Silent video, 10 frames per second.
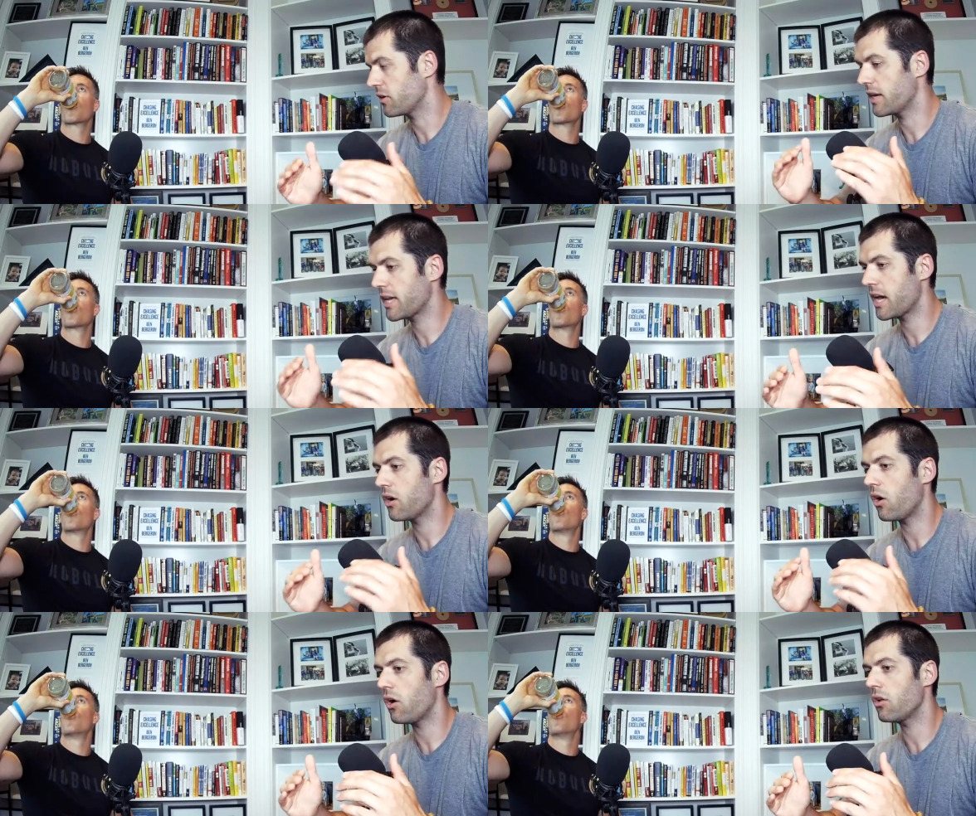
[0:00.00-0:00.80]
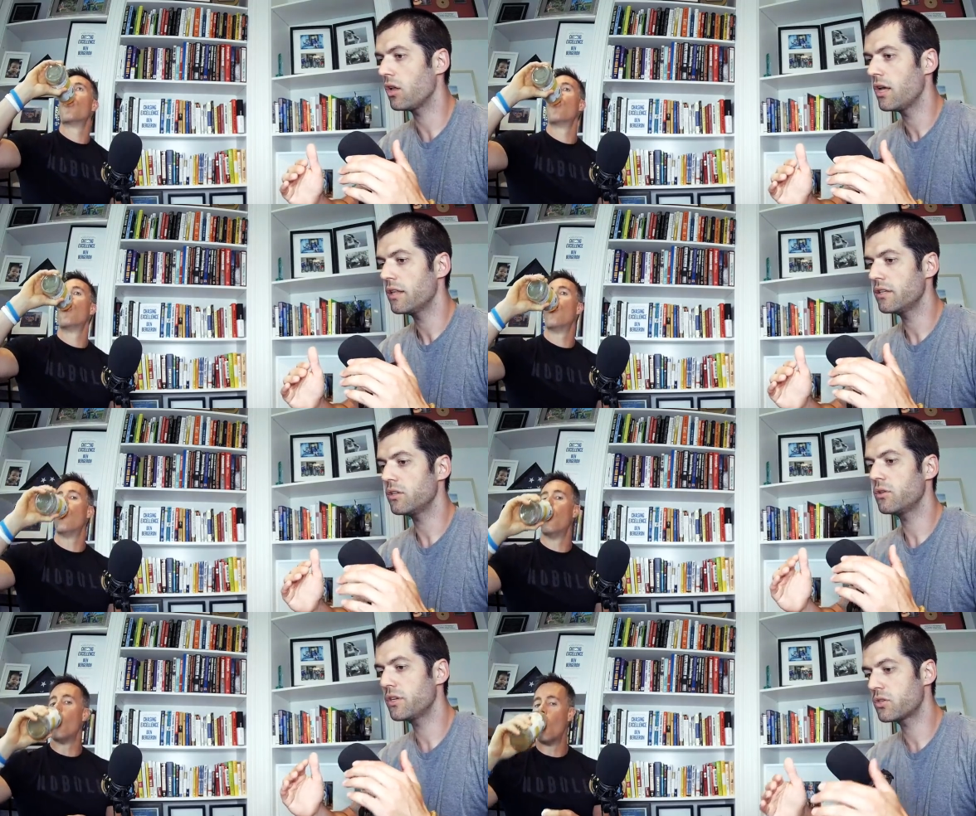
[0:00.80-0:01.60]
Speaker 1: And again, mm-hmm. all
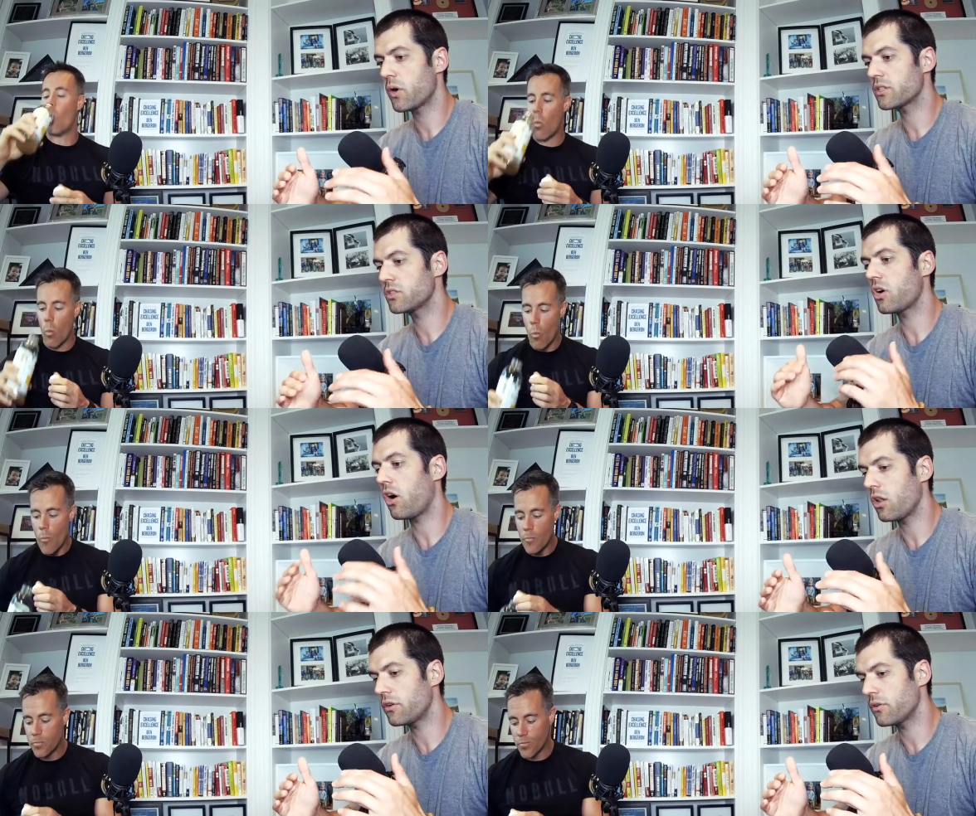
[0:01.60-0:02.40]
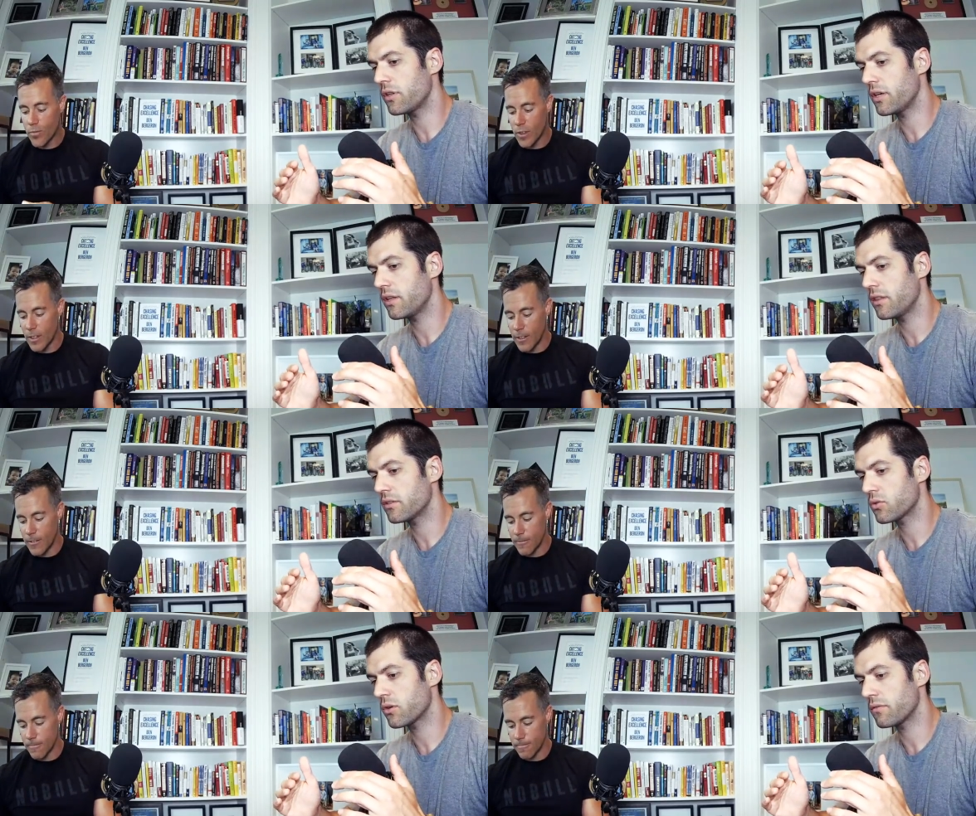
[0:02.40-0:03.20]
the, these questions all under the the
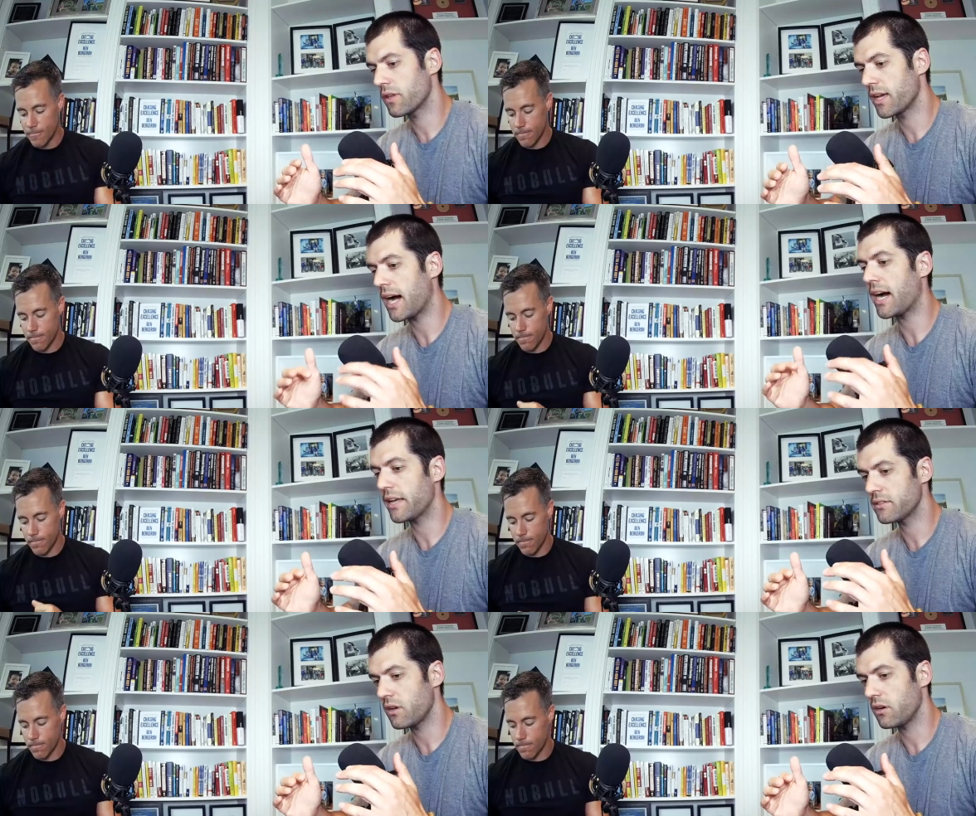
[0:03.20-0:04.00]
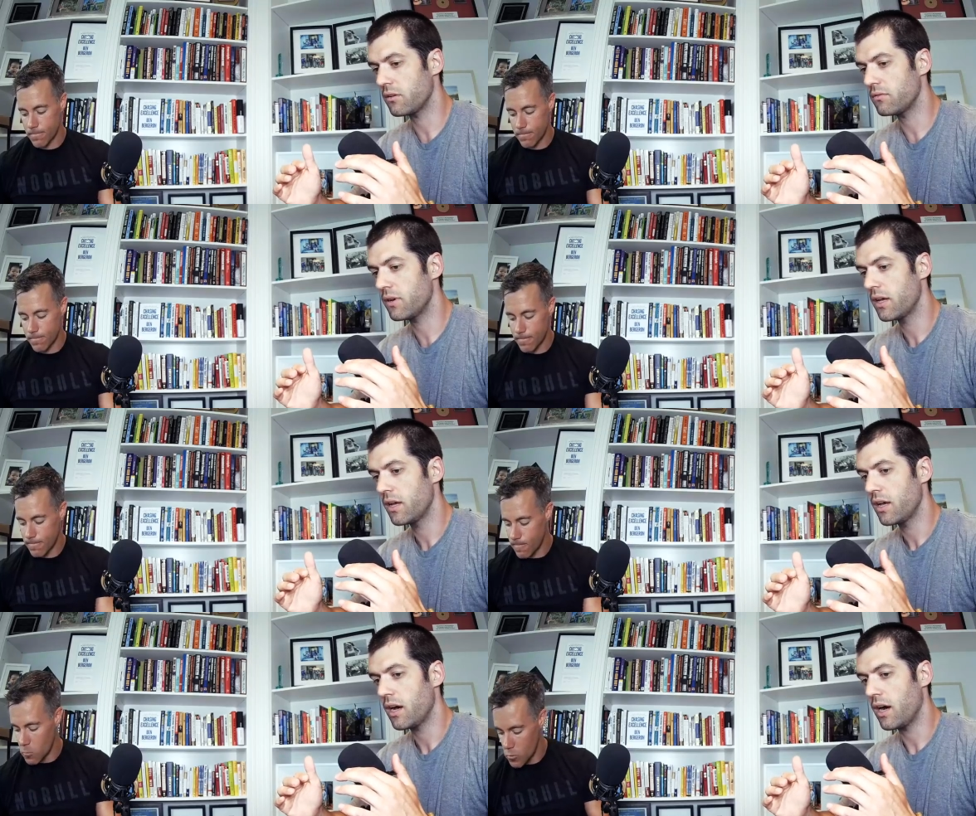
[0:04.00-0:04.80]
sort of the guise of
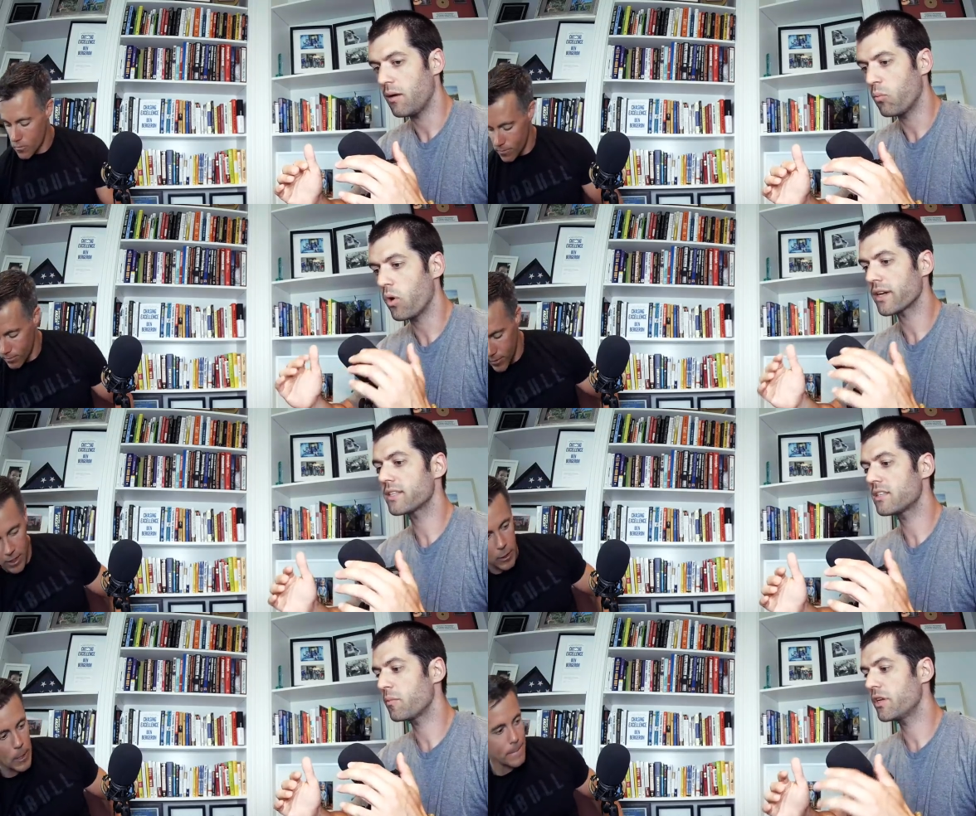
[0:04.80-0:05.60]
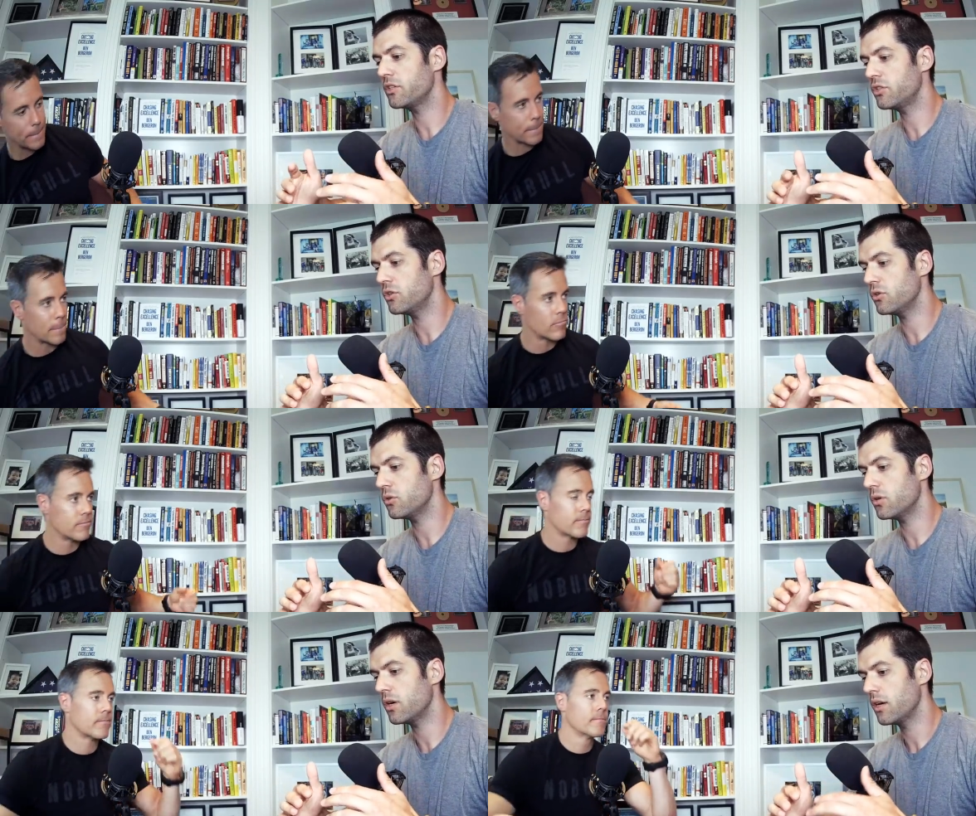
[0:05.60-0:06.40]
um, what can somebody
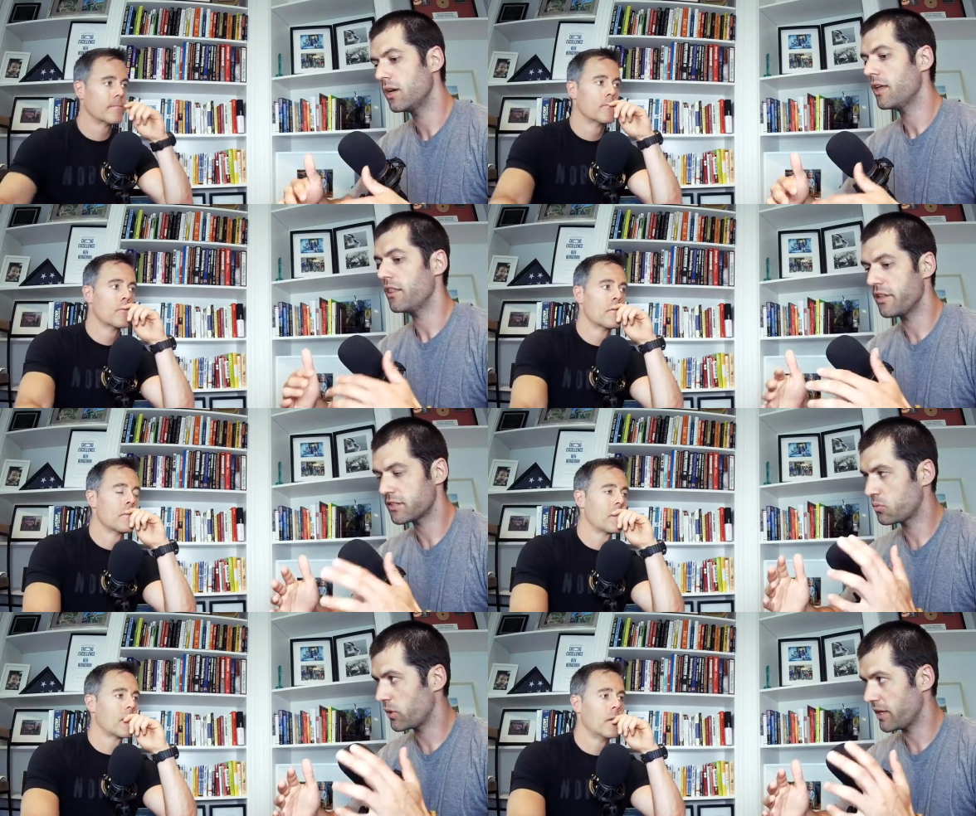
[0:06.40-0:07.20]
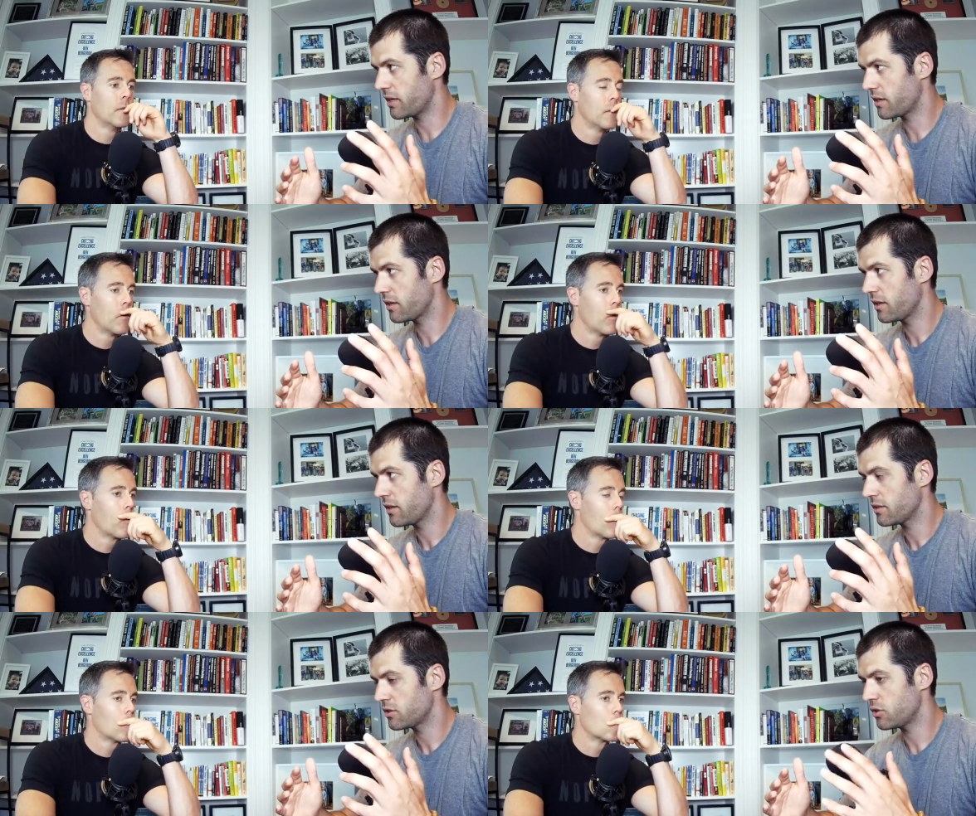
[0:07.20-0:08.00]
do this week
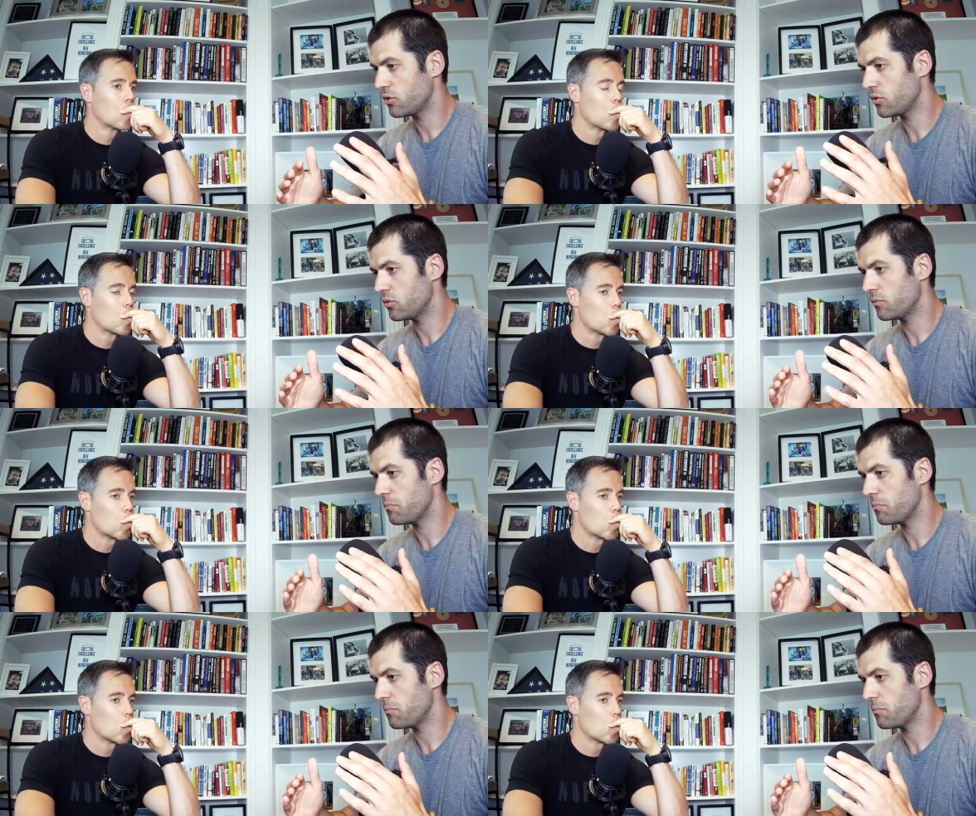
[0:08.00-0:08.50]
to